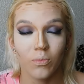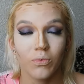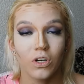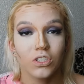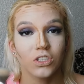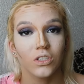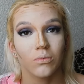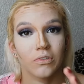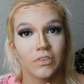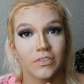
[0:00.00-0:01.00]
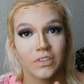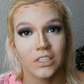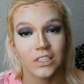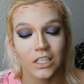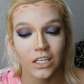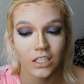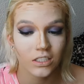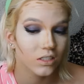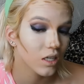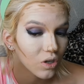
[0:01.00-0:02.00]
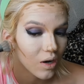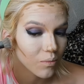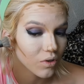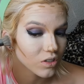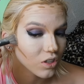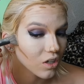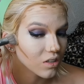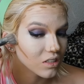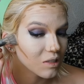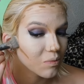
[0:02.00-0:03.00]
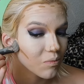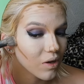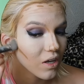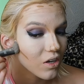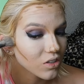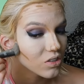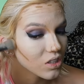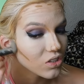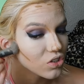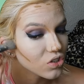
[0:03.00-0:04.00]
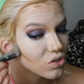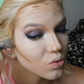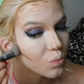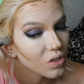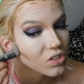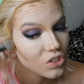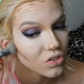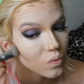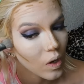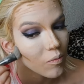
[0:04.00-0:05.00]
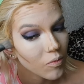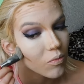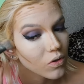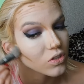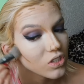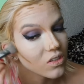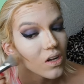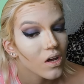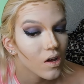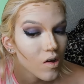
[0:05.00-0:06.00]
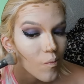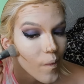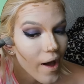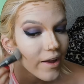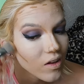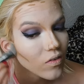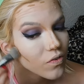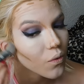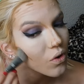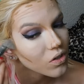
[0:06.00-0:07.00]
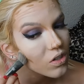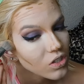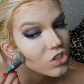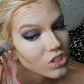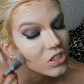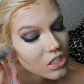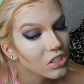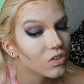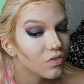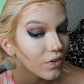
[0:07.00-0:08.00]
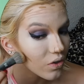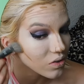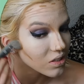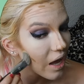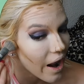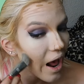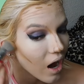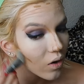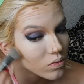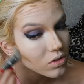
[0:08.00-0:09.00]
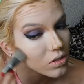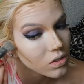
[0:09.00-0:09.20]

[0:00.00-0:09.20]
brush, number 56. I'm going to start at the tip of my ears and just do windshield wiper motion back and forth just to diffuse that out.